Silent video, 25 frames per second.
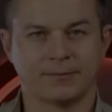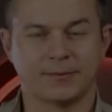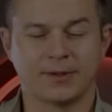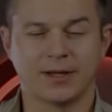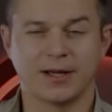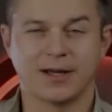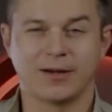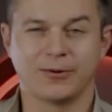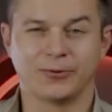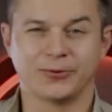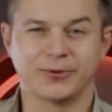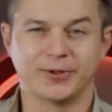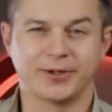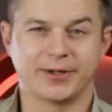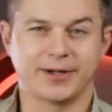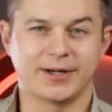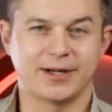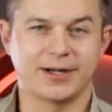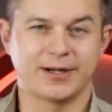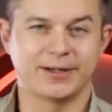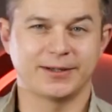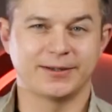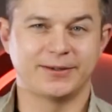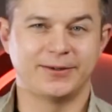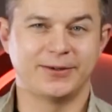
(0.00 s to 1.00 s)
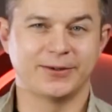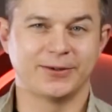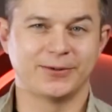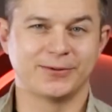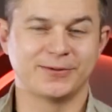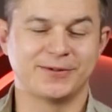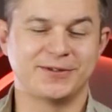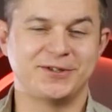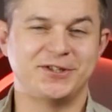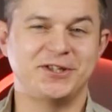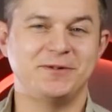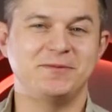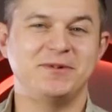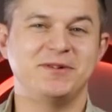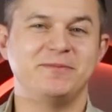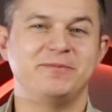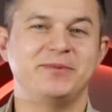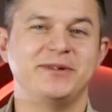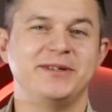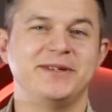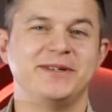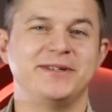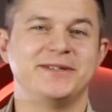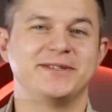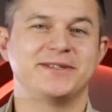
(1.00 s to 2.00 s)
Now, there are those
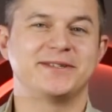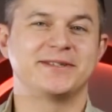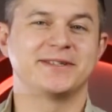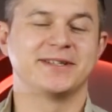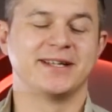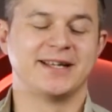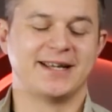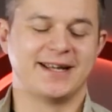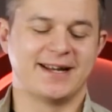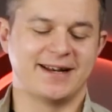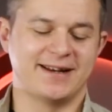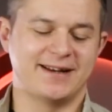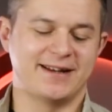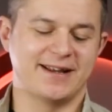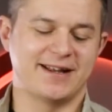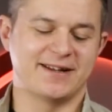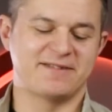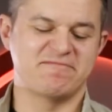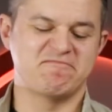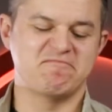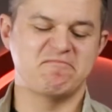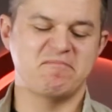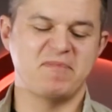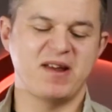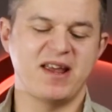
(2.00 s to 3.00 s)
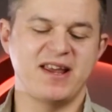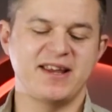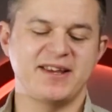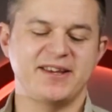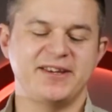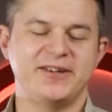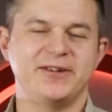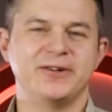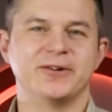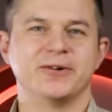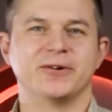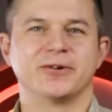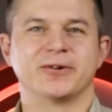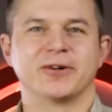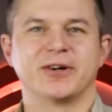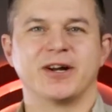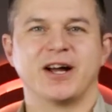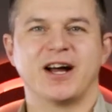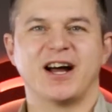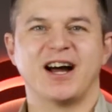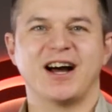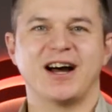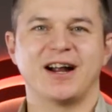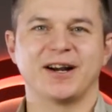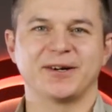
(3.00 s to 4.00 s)
GBBs that make your
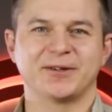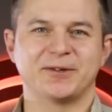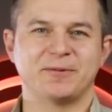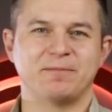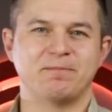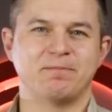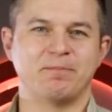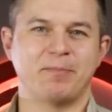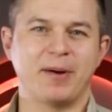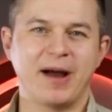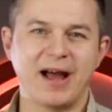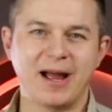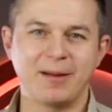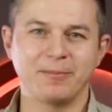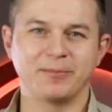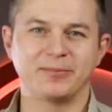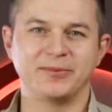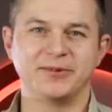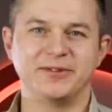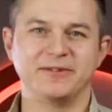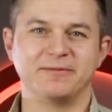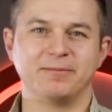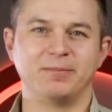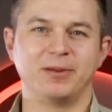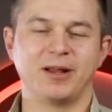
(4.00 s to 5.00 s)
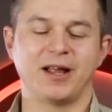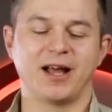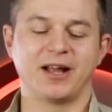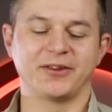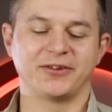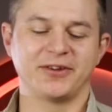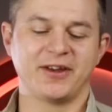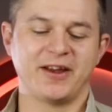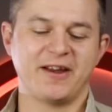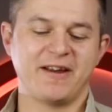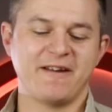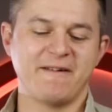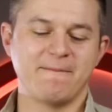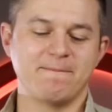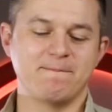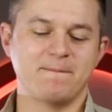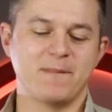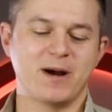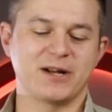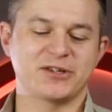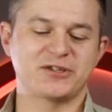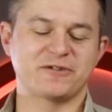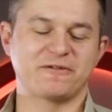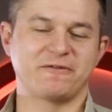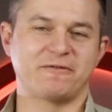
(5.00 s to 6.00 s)
heart pump the blood
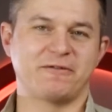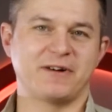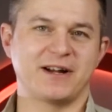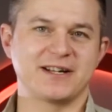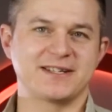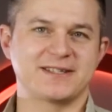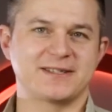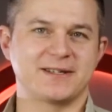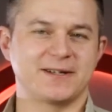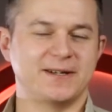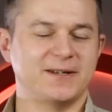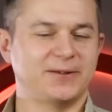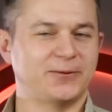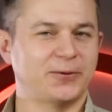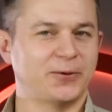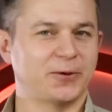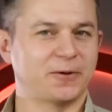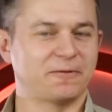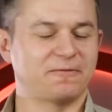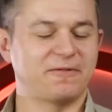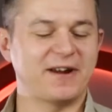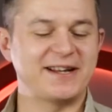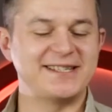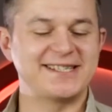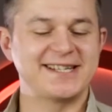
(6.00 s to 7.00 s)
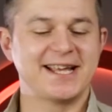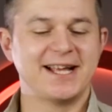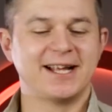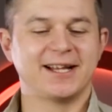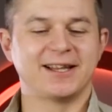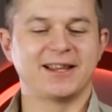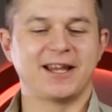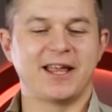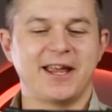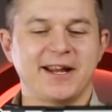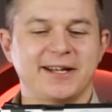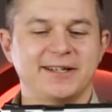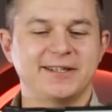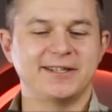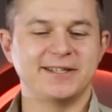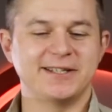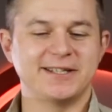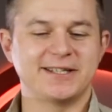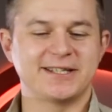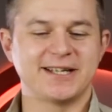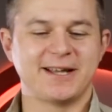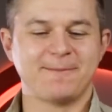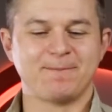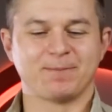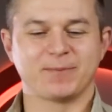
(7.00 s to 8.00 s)
much faster into your veins, like
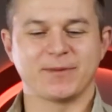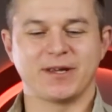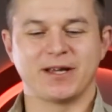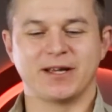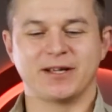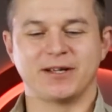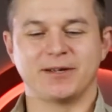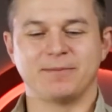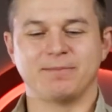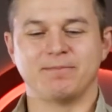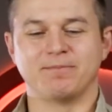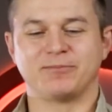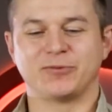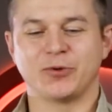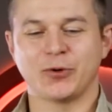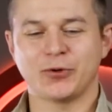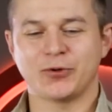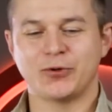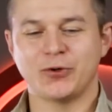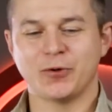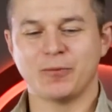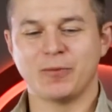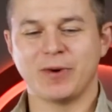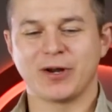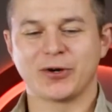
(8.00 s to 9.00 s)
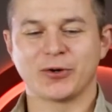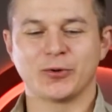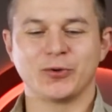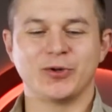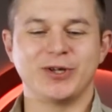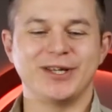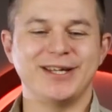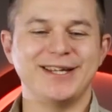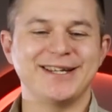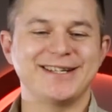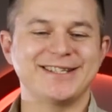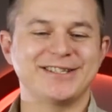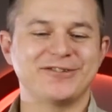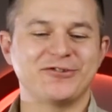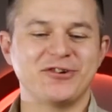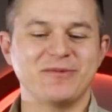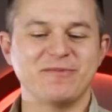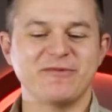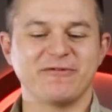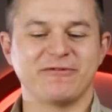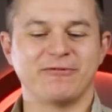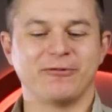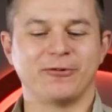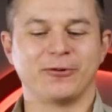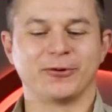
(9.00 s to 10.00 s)
this Tokyo Marui Extreme
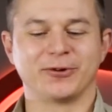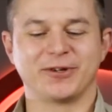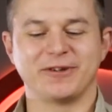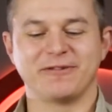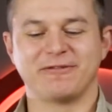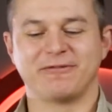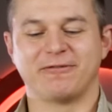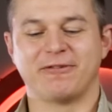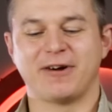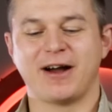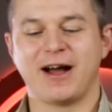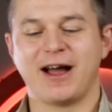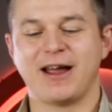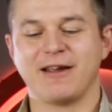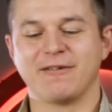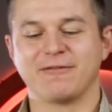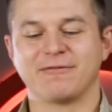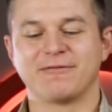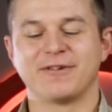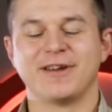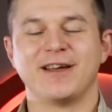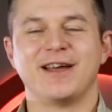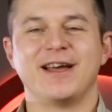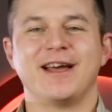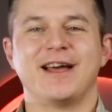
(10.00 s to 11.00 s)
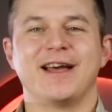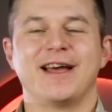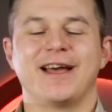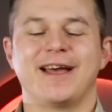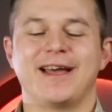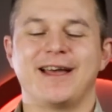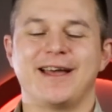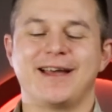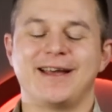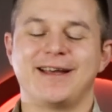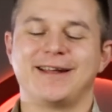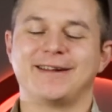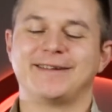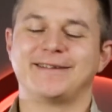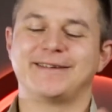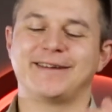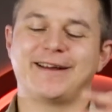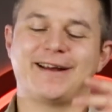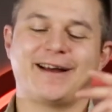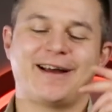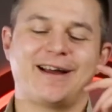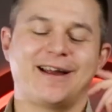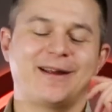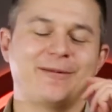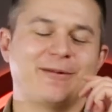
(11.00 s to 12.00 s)
45. And
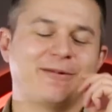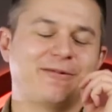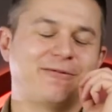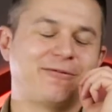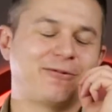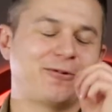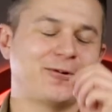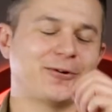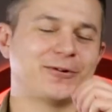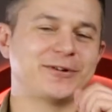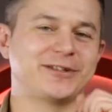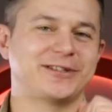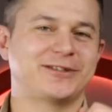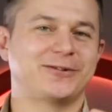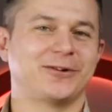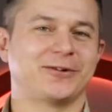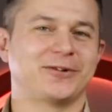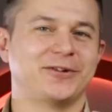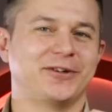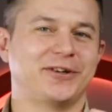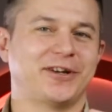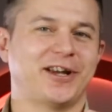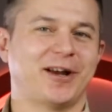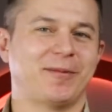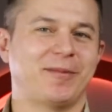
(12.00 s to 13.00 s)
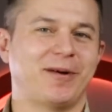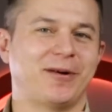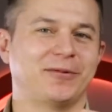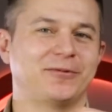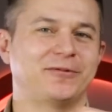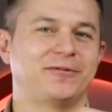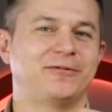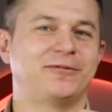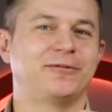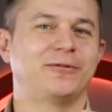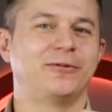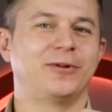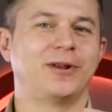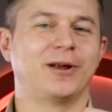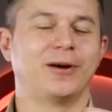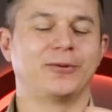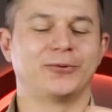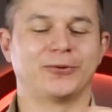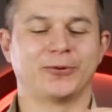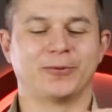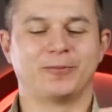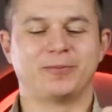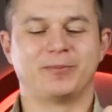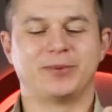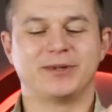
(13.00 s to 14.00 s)
I'm, of course, talking about full
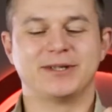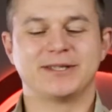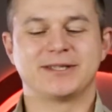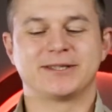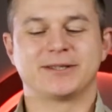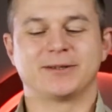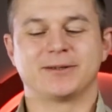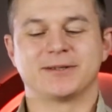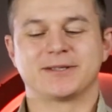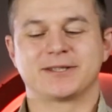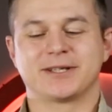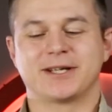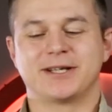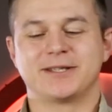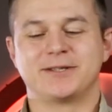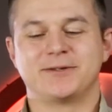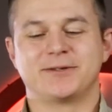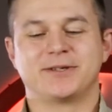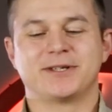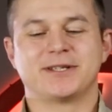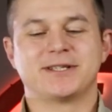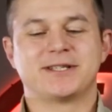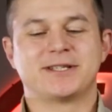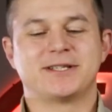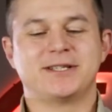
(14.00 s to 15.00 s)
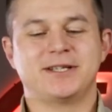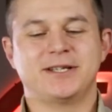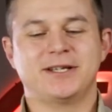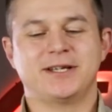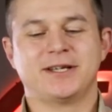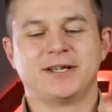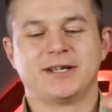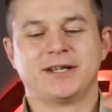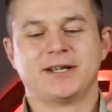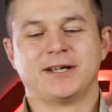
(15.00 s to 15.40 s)
auto pistols. As you can see,